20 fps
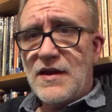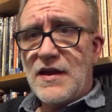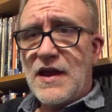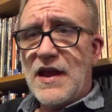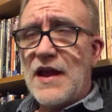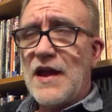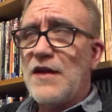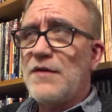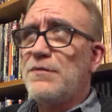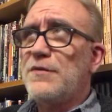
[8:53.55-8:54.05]

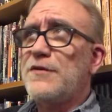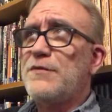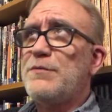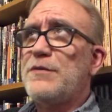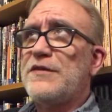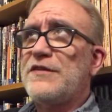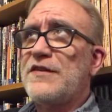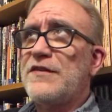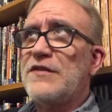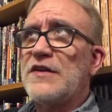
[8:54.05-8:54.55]
and
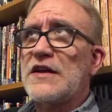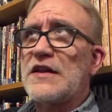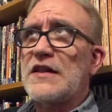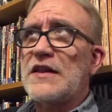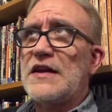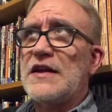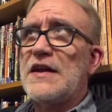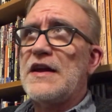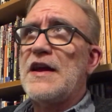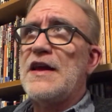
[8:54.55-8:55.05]

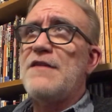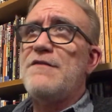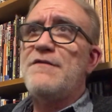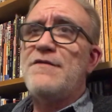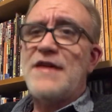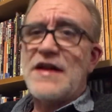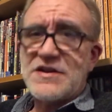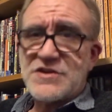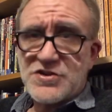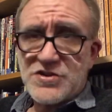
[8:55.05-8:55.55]
specifically
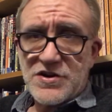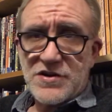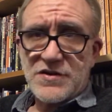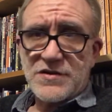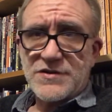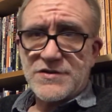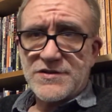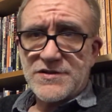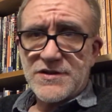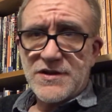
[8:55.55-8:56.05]

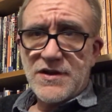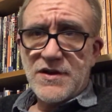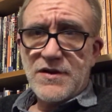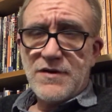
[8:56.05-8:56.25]
adventures